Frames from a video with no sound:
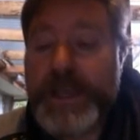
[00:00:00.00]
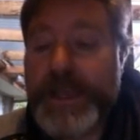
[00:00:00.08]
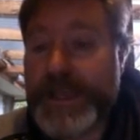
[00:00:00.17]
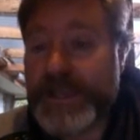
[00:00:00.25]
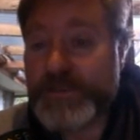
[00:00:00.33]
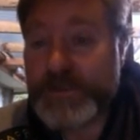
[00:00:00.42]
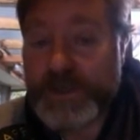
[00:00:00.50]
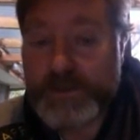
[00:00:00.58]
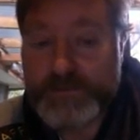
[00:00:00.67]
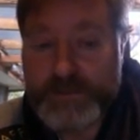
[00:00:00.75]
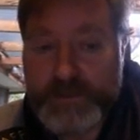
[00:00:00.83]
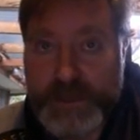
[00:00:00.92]
And as we know,
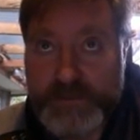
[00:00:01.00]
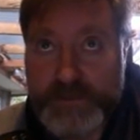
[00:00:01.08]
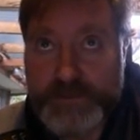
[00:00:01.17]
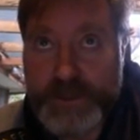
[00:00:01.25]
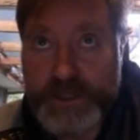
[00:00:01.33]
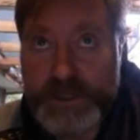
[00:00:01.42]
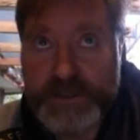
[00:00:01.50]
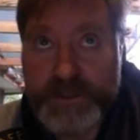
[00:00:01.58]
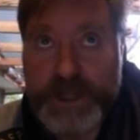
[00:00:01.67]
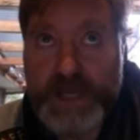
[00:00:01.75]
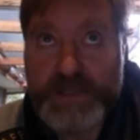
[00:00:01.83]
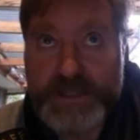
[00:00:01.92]
if you hear
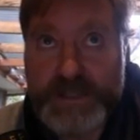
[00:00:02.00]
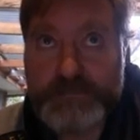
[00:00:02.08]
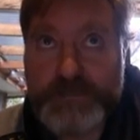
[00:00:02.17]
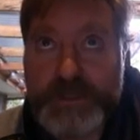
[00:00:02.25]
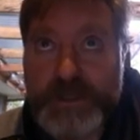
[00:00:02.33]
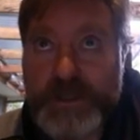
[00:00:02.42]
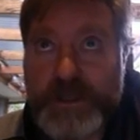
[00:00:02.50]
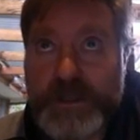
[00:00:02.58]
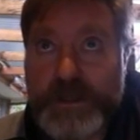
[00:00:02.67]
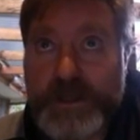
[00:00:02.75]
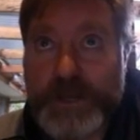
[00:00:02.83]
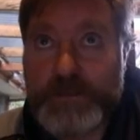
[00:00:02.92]
lightning,
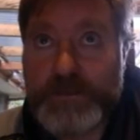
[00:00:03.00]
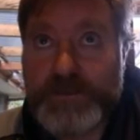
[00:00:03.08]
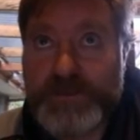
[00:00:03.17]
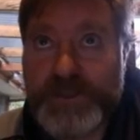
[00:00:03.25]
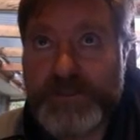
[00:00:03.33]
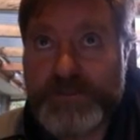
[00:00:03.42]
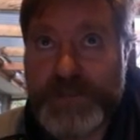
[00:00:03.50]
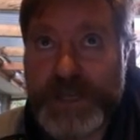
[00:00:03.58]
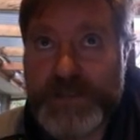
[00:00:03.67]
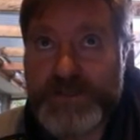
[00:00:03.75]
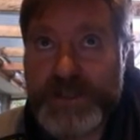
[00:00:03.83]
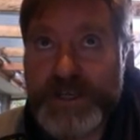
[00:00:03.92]
you'll see the
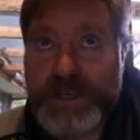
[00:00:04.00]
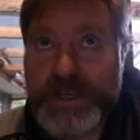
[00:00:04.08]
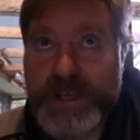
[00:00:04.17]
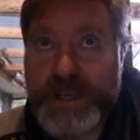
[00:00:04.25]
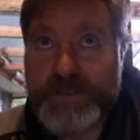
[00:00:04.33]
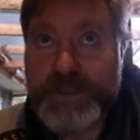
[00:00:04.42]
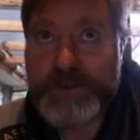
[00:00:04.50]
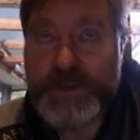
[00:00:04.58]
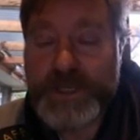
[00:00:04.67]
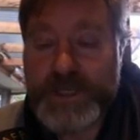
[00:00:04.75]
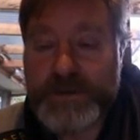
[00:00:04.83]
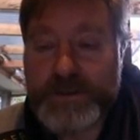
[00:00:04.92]
flash and then you
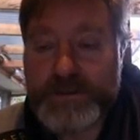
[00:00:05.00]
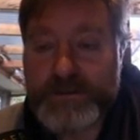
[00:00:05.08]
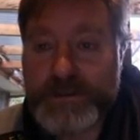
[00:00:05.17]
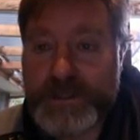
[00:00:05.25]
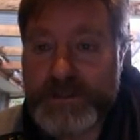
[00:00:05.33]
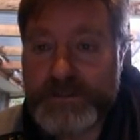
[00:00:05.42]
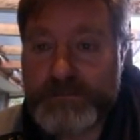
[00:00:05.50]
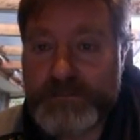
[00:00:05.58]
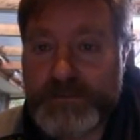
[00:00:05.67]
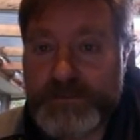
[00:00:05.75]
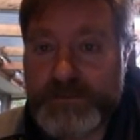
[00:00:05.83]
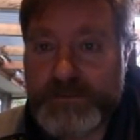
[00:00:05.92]
hear it, and the
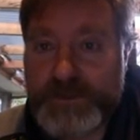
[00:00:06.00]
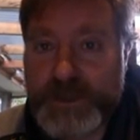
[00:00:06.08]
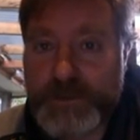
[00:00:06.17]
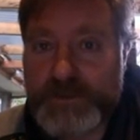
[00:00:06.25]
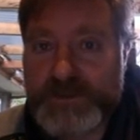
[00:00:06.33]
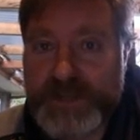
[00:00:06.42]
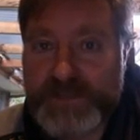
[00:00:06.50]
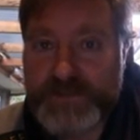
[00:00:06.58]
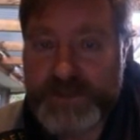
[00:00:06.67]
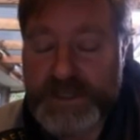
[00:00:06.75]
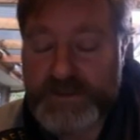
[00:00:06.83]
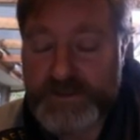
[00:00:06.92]
time it takes
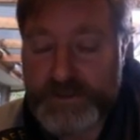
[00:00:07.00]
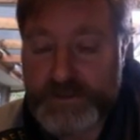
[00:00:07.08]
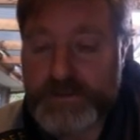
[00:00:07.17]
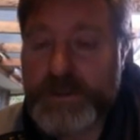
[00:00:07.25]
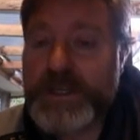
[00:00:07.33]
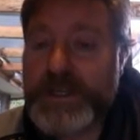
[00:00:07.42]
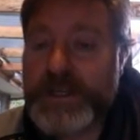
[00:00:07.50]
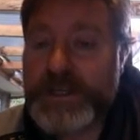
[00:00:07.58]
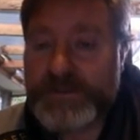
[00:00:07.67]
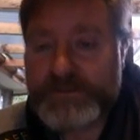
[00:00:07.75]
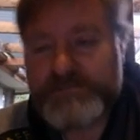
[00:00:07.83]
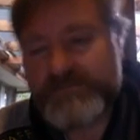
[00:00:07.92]
to get to you
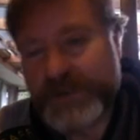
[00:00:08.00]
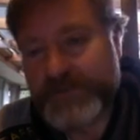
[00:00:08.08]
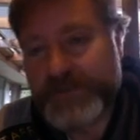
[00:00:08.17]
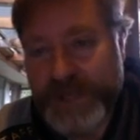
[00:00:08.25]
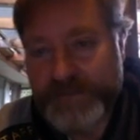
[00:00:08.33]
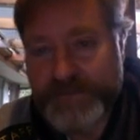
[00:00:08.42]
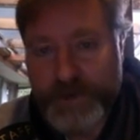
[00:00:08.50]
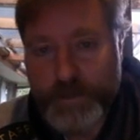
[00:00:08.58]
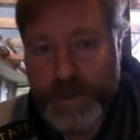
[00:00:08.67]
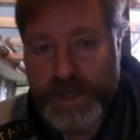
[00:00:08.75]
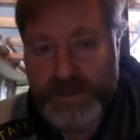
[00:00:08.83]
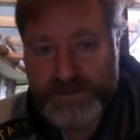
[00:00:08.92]
is roughly how far
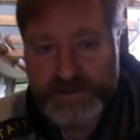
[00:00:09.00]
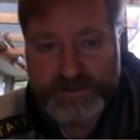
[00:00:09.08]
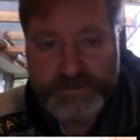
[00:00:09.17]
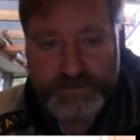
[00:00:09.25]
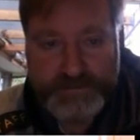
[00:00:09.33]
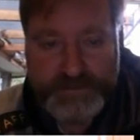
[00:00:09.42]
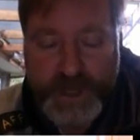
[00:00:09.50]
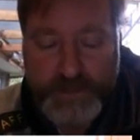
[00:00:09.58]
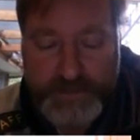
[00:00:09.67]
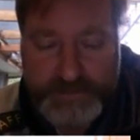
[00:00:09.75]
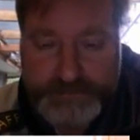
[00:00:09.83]
away it is. You can sort of time it.